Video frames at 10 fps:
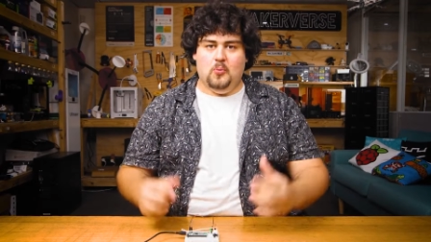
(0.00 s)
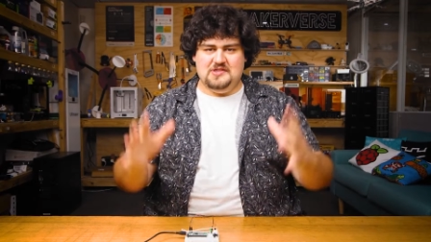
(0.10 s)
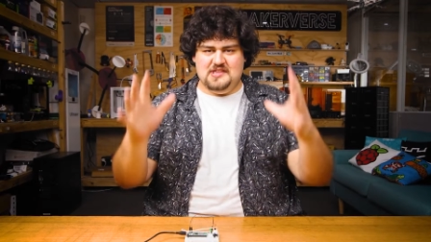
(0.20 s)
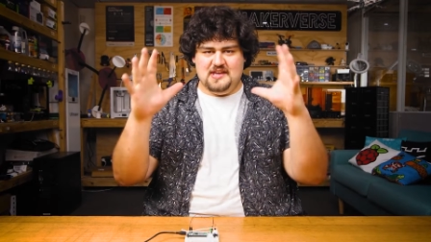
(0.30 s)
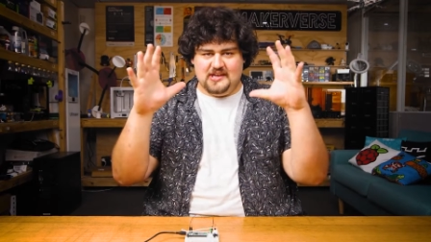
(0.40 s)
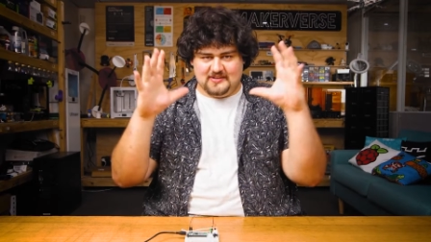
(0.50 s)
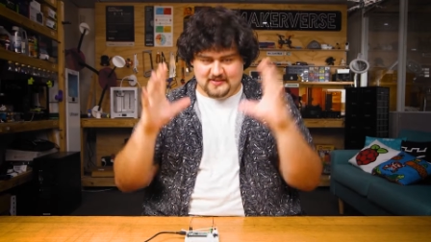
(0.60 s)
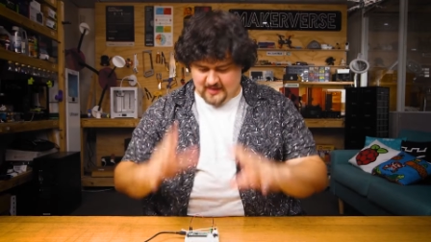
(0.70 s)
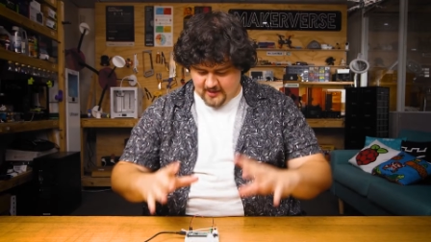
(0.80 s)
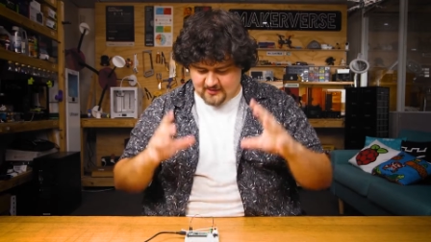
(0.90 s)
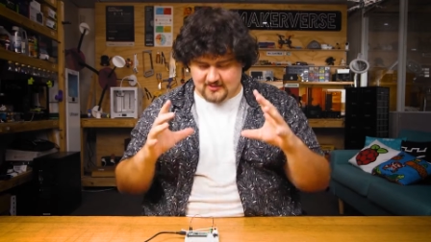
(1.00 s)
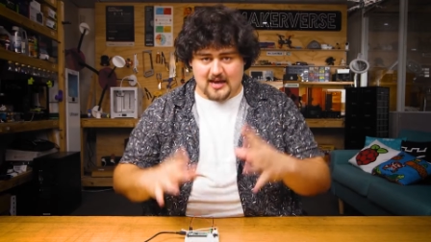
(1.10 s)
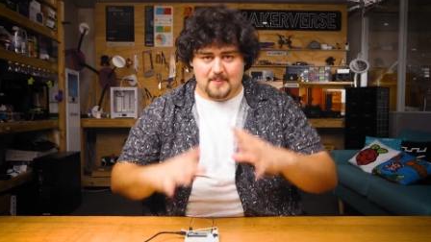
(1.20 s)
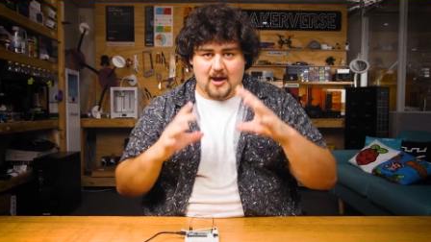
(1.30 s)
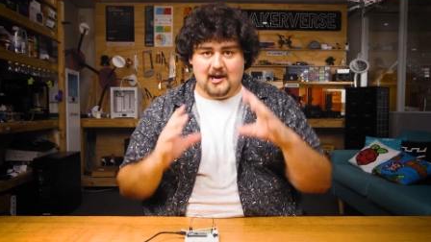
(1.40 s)
With the exact
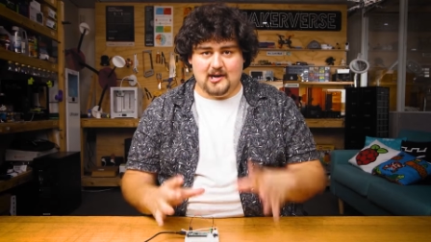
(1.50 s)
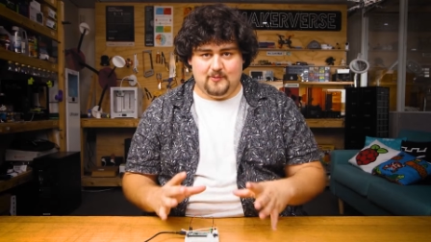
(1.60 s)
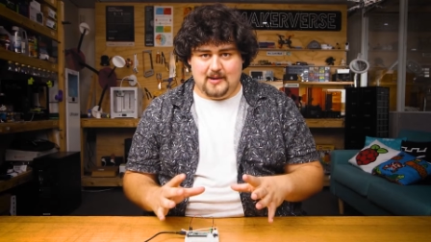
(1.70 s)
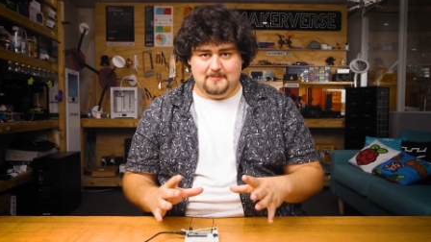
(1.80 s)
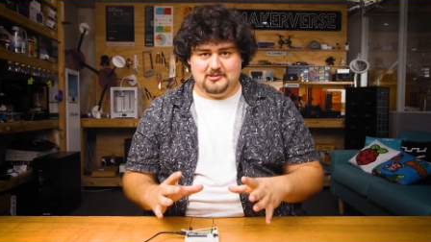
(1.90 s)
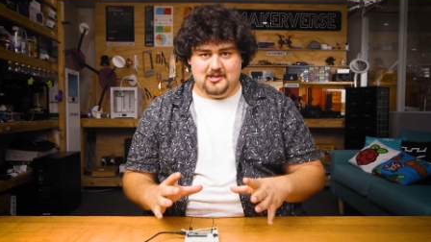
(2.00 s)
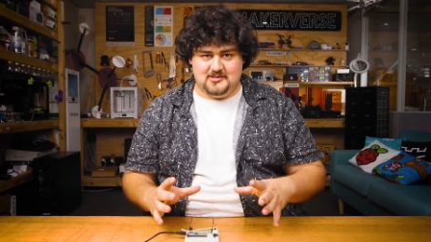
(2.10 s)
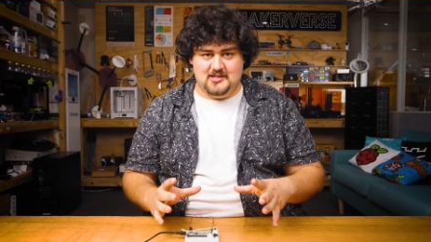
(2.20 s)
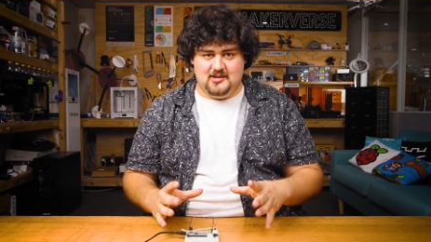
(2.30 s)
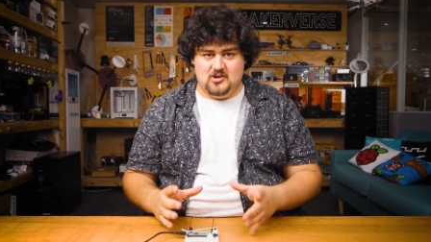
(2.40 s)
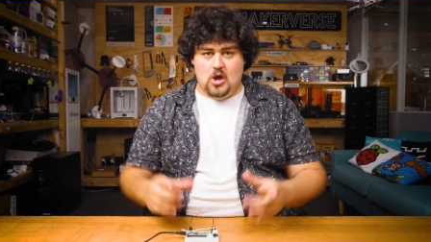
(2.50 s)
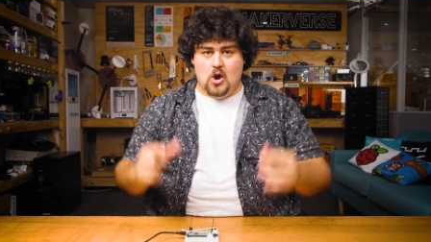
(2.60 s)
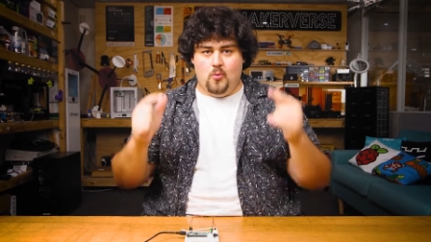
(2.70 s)
same hardware plugged in,